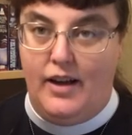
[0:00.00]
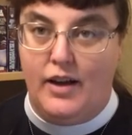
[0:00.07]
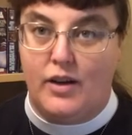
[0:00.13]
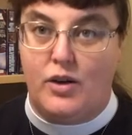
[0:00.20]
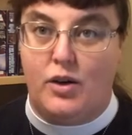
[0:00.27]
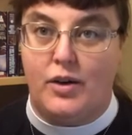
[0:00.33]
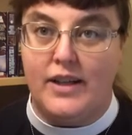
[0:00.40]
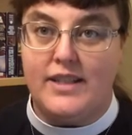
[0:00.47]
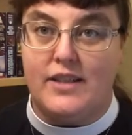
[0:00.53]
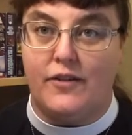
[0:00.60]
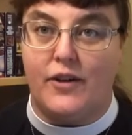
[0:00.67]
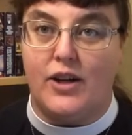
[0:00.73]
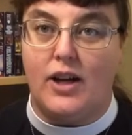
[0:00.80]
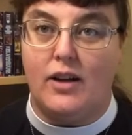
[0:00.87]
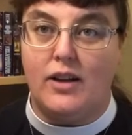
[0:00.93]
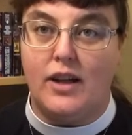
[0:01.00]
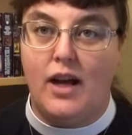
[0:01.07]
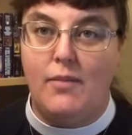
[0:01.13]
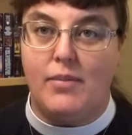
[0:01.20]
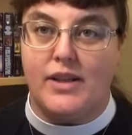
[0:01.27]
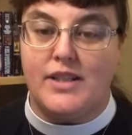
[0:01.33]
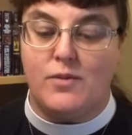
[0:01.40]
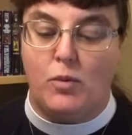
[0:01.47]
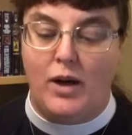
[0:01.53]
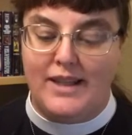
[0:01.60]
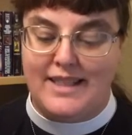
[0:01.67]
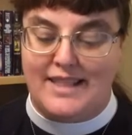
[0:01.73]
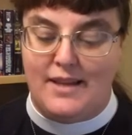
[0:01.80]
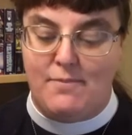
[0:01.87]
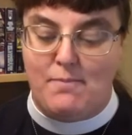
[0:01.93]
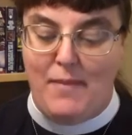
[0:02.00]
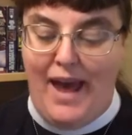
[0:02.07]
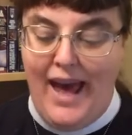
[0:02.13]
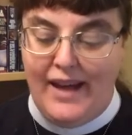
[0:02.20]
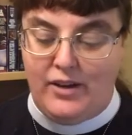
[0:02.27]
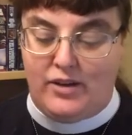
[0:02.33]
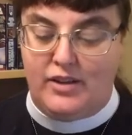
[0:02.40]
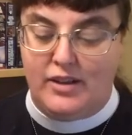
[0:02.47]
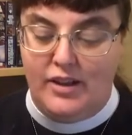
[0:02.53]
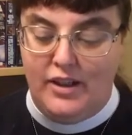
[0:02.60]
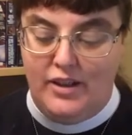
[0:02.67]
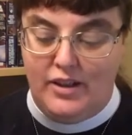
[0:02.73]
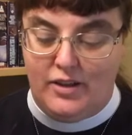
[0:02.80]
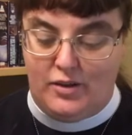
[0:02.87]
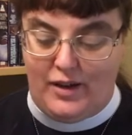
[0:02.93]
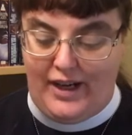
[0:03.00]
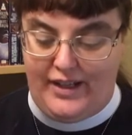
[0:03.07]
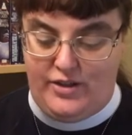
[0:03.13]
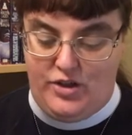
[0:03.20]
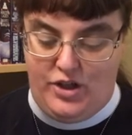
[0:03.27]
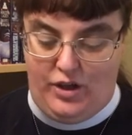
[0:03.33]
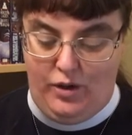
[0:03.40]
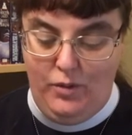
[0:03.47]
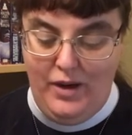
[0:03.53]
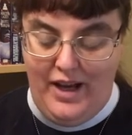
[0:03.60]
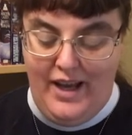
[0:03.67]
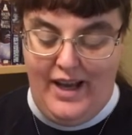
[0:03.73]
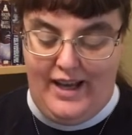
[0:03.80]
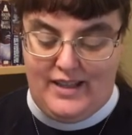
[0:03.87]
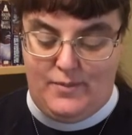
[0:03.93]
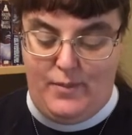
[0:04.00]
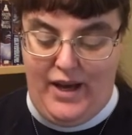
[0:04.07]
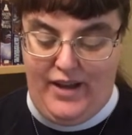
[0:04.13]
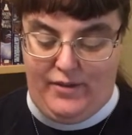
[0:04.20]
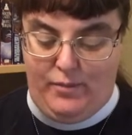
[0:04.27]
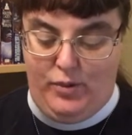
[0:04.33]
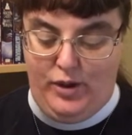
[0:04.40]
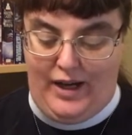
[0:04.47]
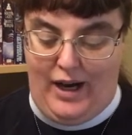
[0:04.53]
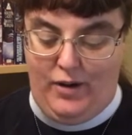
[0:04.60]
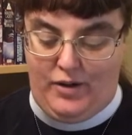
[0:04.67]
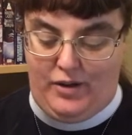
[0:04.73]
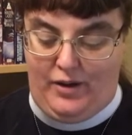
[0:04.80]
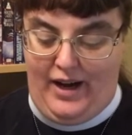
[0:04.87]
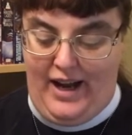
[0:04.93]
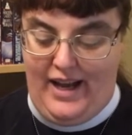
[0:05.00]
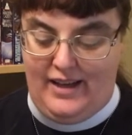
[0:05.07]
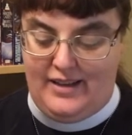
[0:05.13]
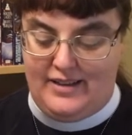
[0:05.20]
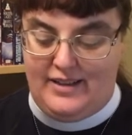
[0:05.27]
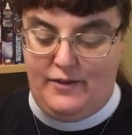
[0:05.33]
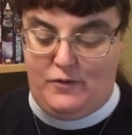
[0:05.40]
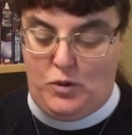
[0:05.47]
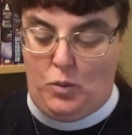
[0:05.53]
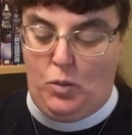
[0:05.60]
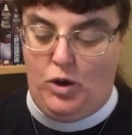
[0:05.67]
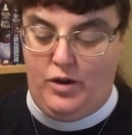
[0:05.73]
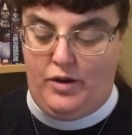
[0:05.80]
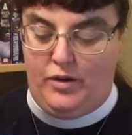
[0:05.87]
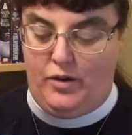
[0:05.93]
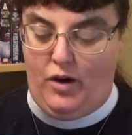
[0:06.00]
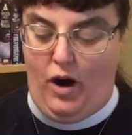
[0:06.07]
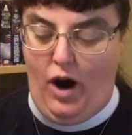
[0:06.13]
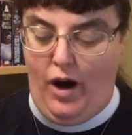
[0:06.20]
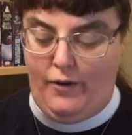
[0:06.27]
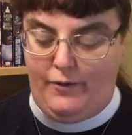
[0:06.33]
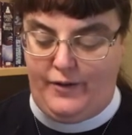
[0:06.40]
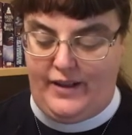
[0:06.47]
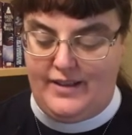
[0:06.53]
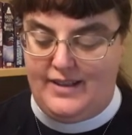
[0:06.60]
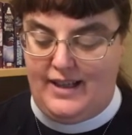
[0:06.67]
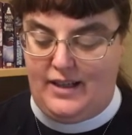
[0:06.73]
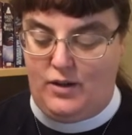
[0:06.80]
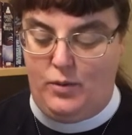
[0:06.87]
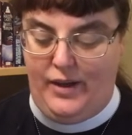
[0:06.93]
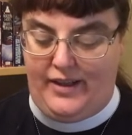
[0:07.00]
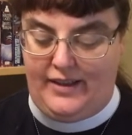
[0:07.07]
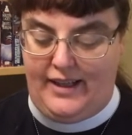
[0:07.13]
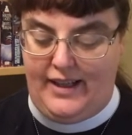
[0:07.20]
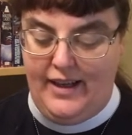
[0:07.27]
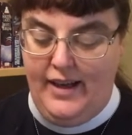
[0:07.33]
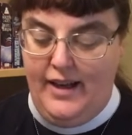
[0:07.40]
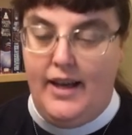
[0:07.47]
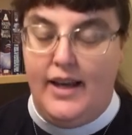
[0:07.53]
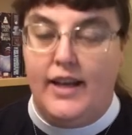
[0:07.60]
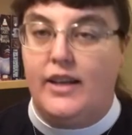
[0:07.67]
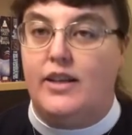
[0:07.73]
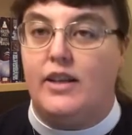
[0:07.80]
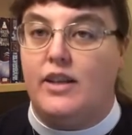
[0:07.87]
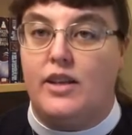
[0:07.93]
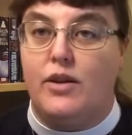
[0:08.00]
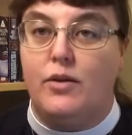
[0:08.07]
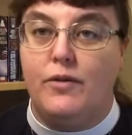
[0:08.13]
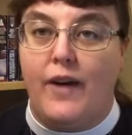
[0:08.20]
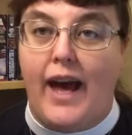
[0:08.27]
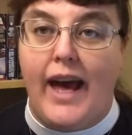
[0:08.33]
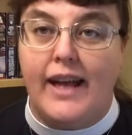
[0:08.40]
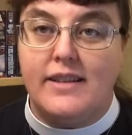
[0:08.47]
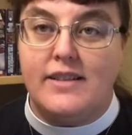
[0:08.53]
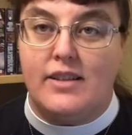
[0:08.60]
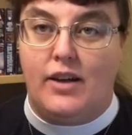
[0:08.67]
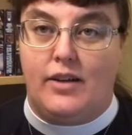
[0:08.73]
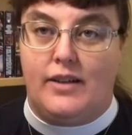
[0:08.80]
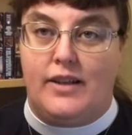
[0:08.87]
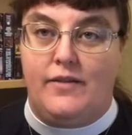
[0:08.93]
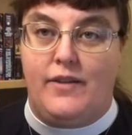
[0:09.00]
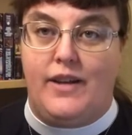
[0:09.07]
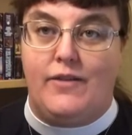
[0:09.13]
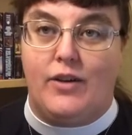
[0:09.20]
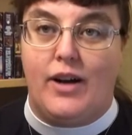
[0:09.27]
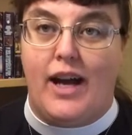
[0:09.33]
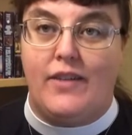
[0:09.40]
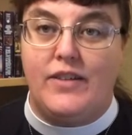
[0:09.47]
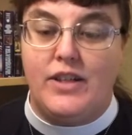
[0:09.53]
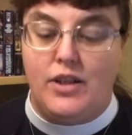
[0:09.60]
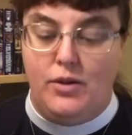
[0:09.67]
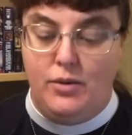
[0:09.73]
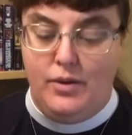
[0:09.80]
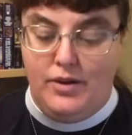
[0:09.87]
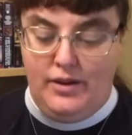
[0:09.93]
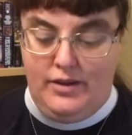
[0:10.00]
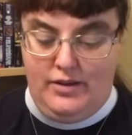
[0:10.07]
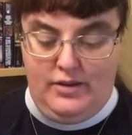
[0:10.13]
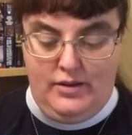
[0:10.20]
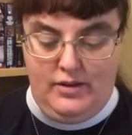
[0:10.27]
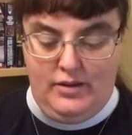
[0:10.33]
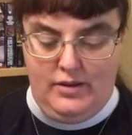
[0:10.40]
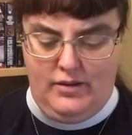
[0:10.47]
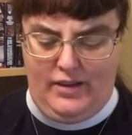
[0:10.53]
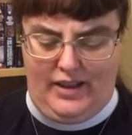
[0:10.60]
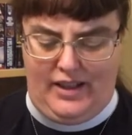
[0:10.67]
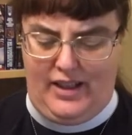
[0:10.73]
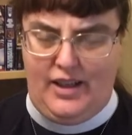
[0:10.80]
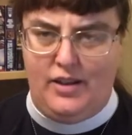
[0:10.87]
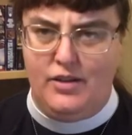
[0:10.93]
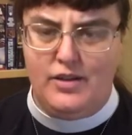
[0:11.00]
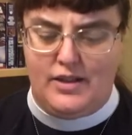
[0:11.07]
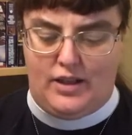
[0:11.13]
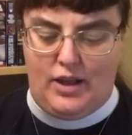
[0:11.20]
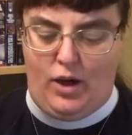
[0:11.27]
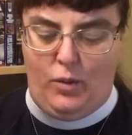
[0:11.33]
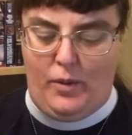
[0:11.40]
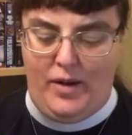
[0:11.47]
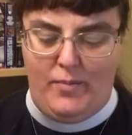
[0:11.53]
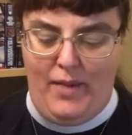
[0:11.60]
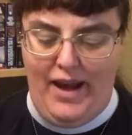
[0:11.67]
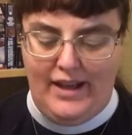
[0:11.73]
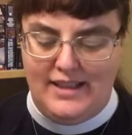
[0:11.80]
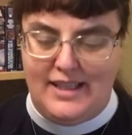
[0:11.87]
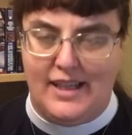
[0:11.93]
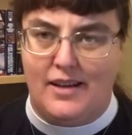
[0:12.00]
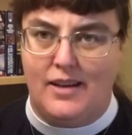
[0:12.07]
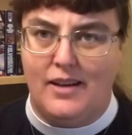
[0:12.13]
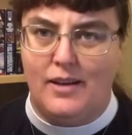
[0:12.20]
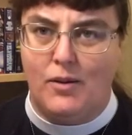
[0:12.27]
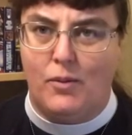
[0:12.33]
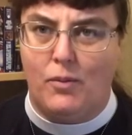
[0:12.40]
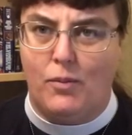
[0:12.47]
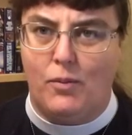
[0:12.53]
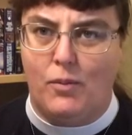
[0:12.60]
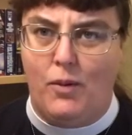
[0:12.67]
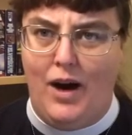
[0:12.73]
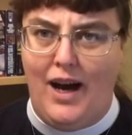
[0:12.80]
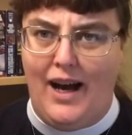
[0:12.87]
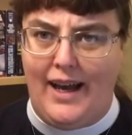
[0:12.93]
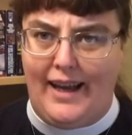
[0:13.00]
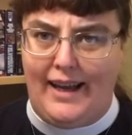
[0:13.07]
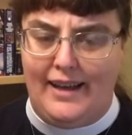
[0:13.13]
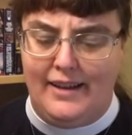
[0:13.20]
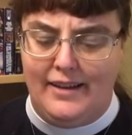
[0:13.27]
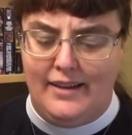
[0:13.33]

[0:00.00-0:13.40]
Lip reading: "Christopher Columbus, what's the matter?" cried Jo, as Beth put out her hand as if to warn her off, and said quickly, "You've had scarlet fever, haven't you?" "Years ago, when Meg did." "Why?"